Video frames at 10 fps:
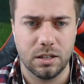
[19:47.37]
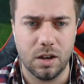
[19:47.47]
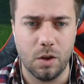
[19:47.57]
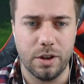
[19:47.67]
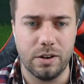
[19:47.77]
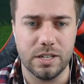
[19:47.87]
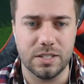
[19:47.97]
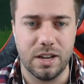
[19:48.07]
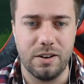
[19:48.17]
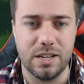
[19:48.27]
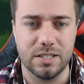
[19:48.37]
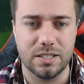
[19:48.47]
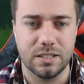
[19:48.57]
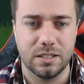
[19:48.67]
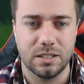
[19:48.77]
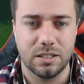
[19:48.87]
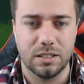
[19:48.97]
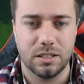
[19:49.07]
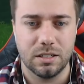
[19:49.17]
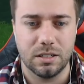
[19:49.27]
Oh, there he is. There he is.
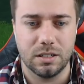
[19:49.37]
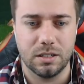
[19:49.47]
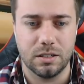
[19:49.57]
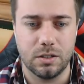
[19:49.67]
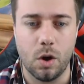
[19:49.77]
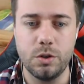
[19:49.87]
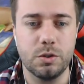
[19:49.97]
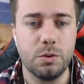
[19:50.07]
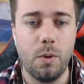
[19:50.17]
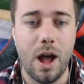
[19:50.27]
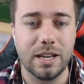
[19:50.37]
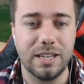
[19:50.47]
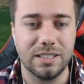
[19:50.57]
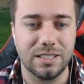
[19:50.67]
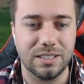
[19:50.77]
No, use the rocket.